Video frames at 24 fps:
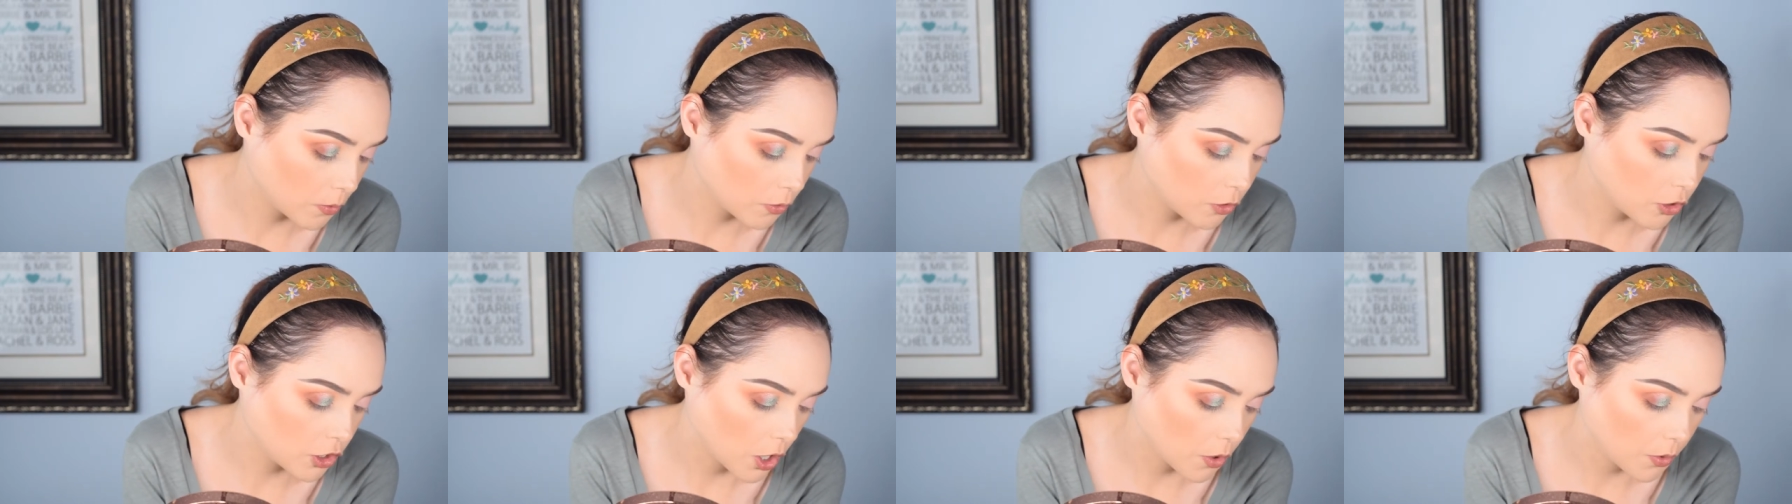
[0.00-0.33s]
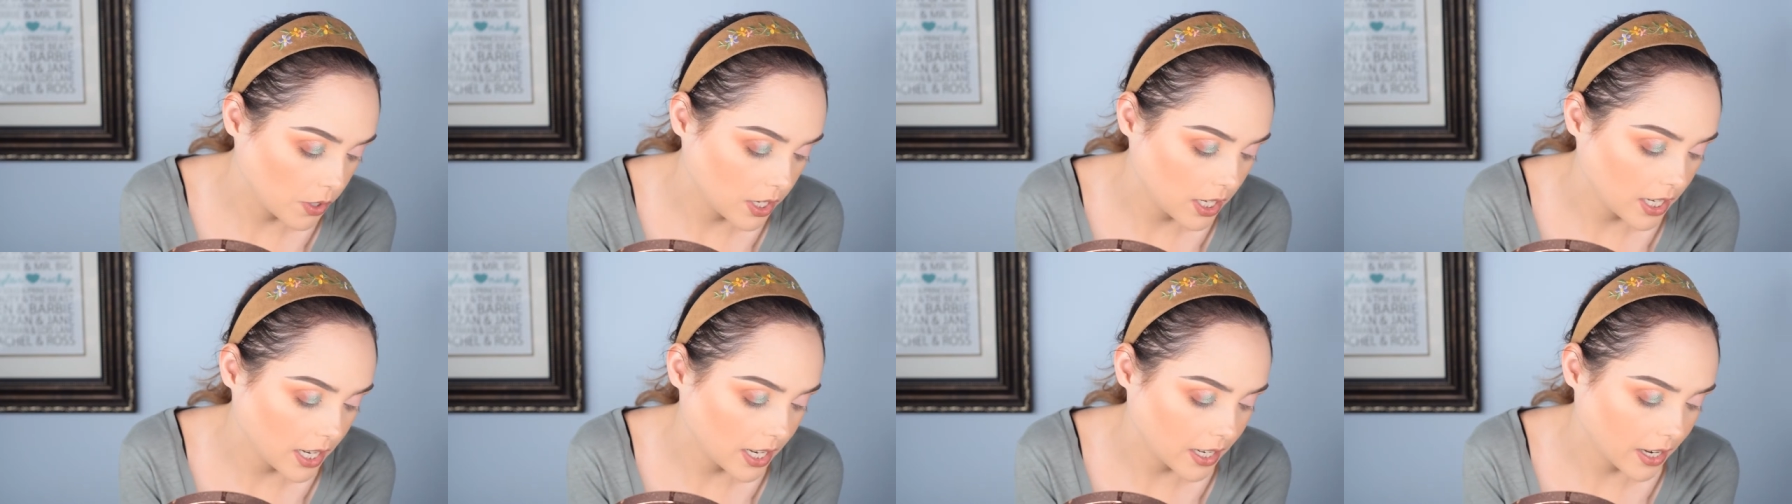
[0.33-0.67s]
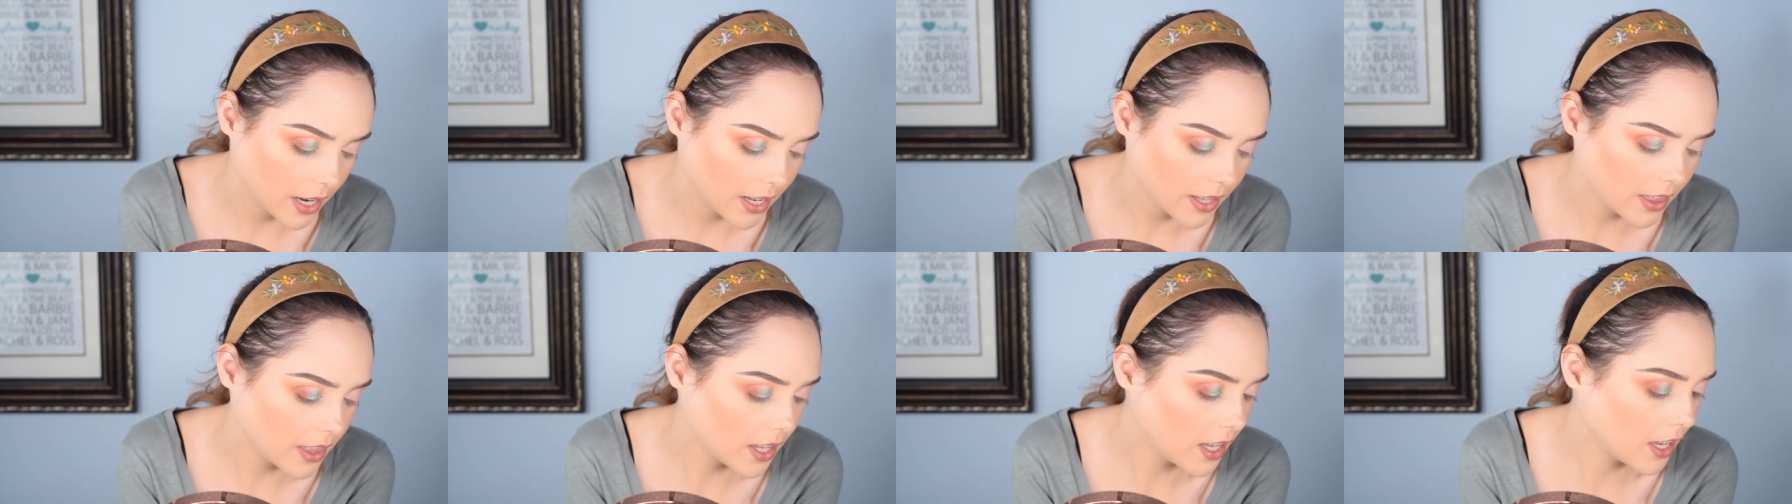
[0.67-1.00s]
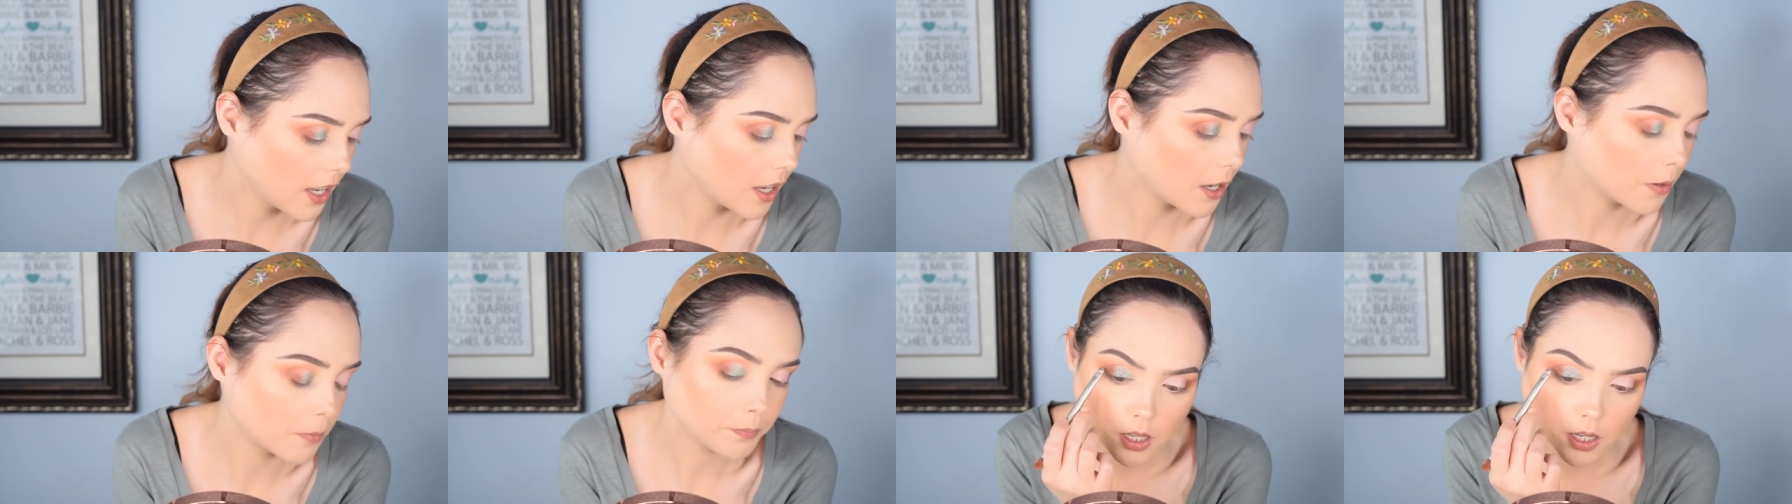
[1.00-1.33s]
jokey. And I
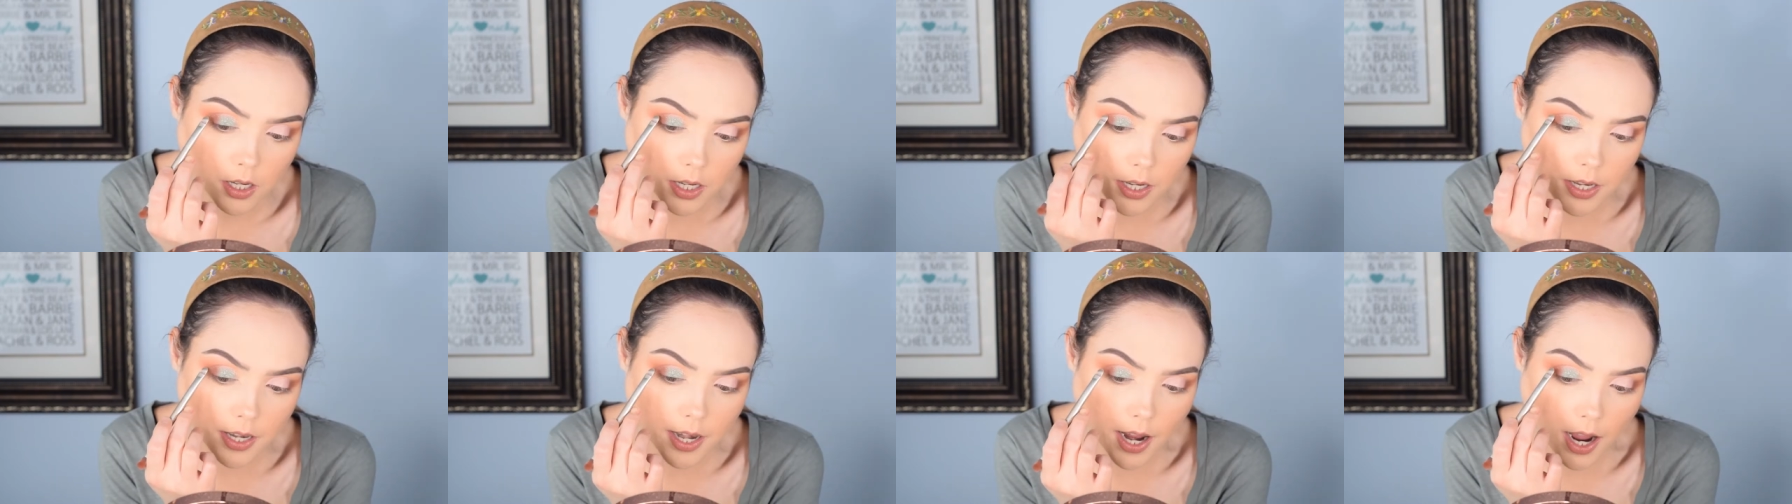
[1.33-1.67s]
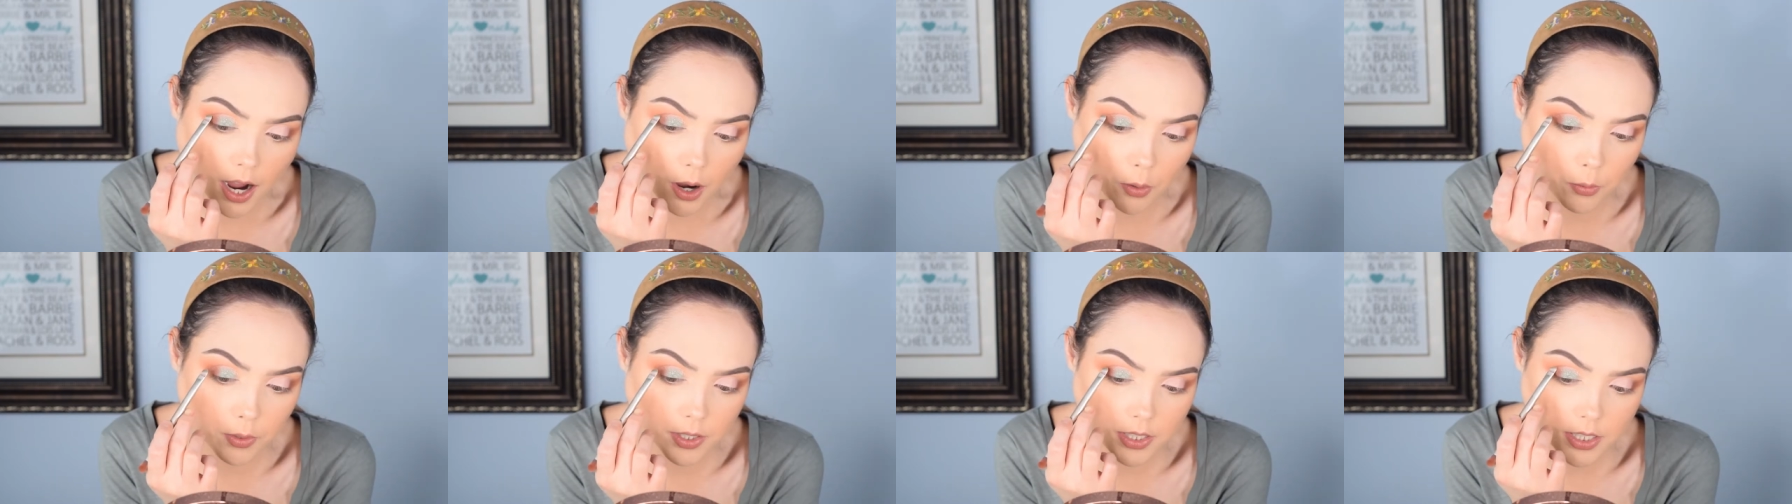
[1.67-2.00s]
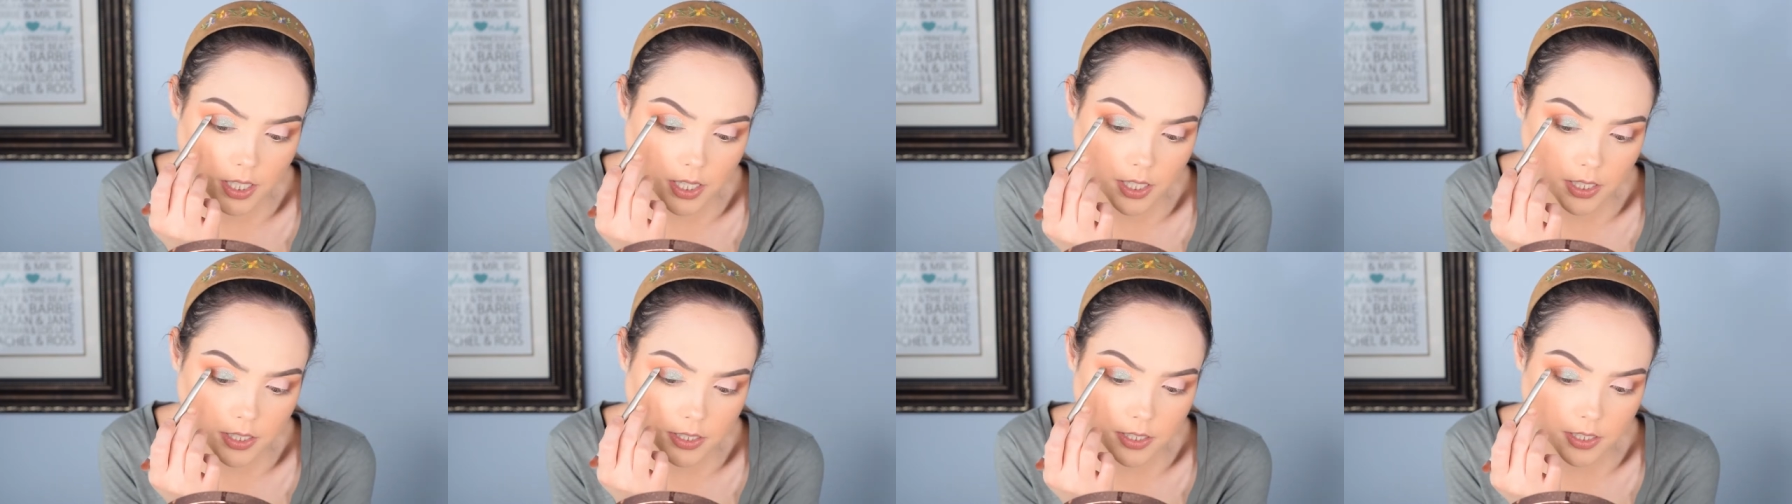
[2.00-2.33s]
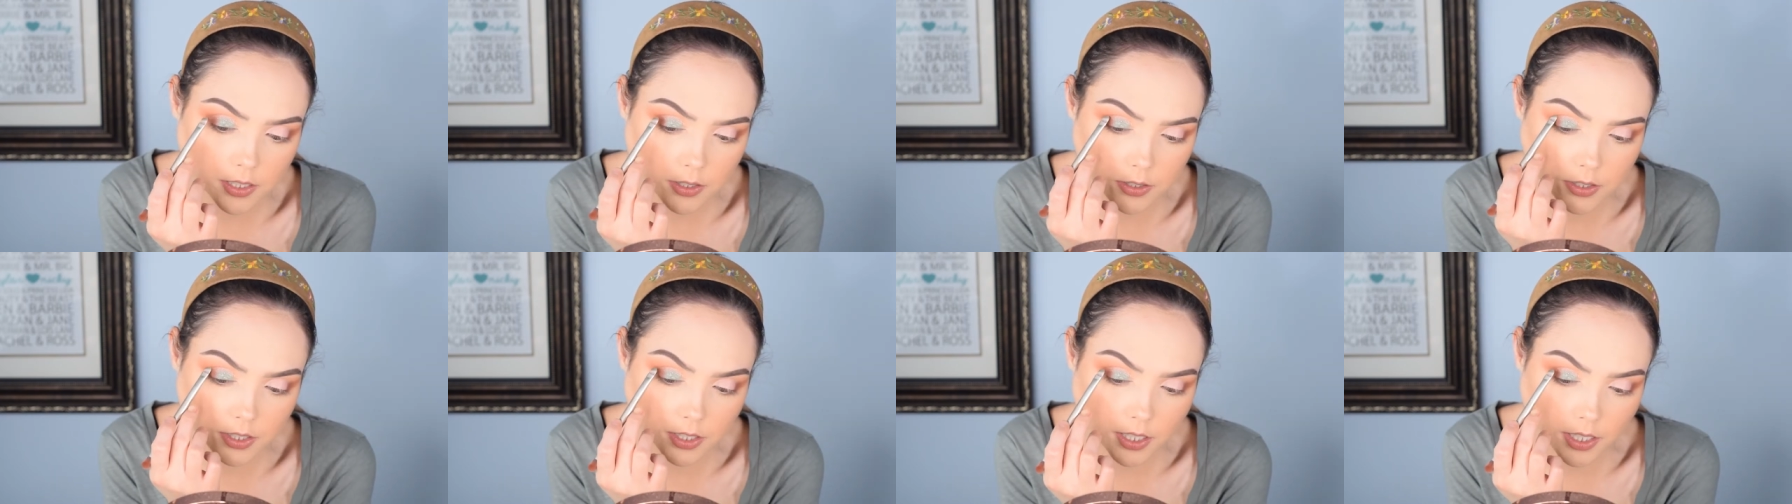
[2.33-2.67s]
think nowadays
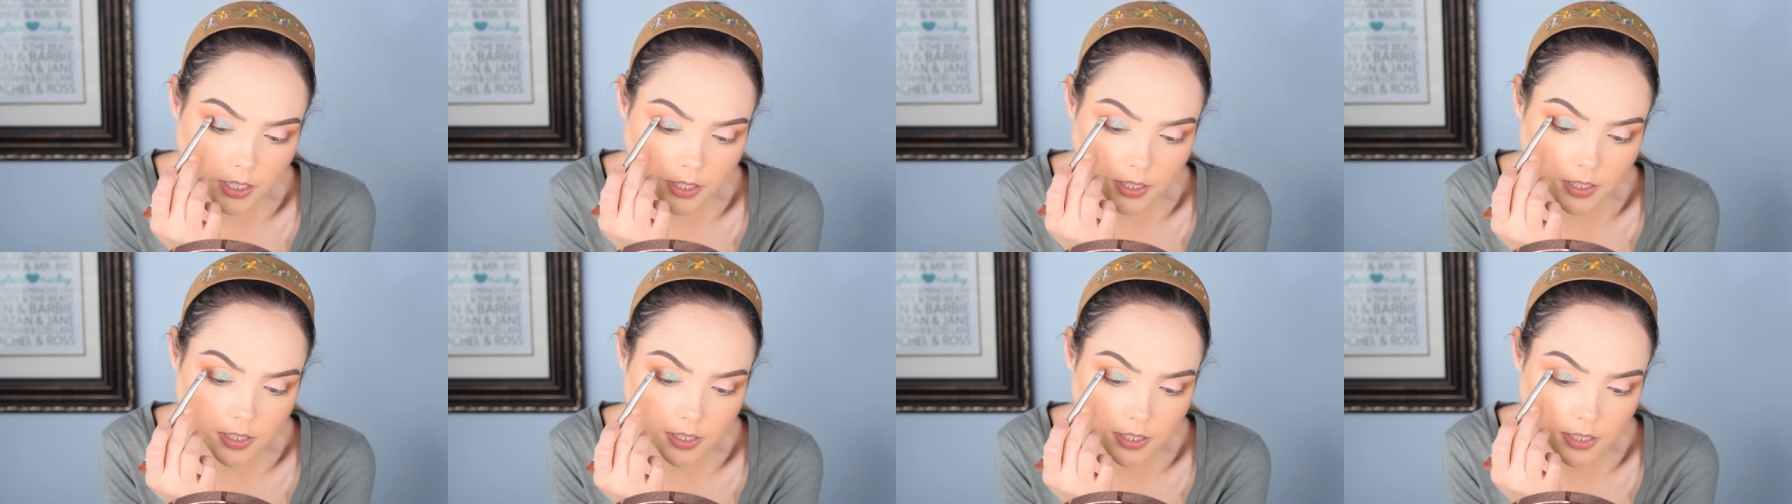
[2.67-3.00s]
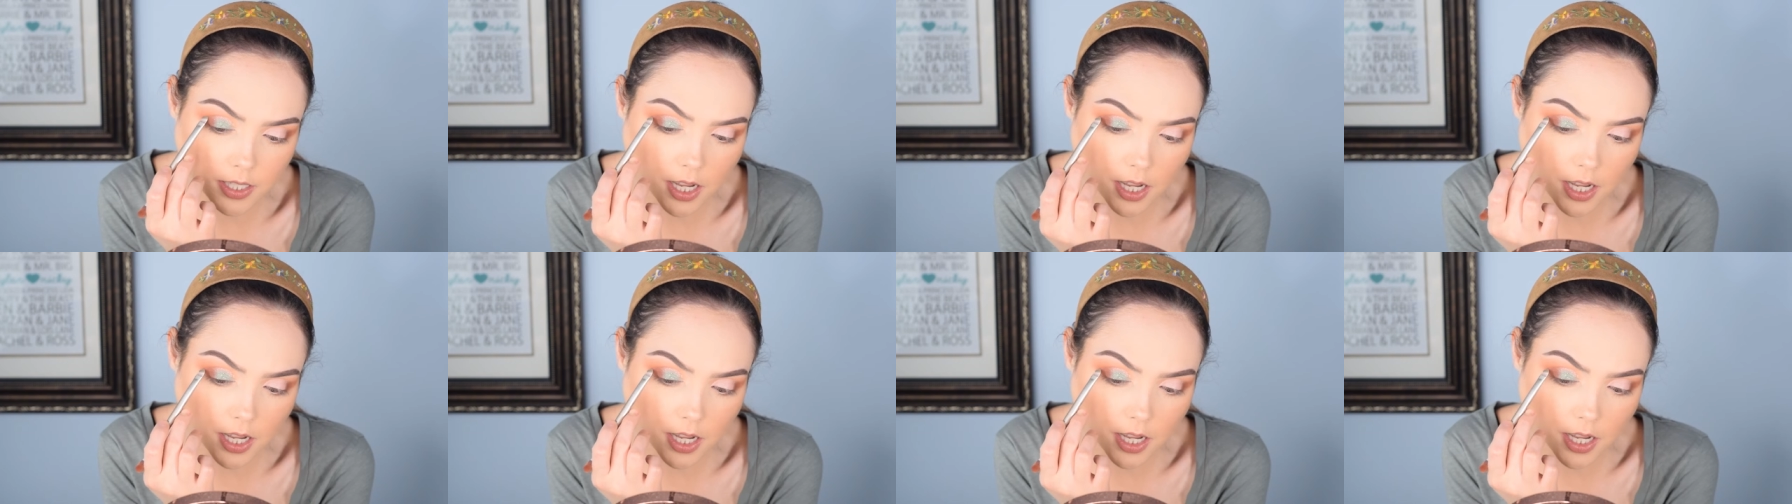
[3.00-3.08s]
there's like this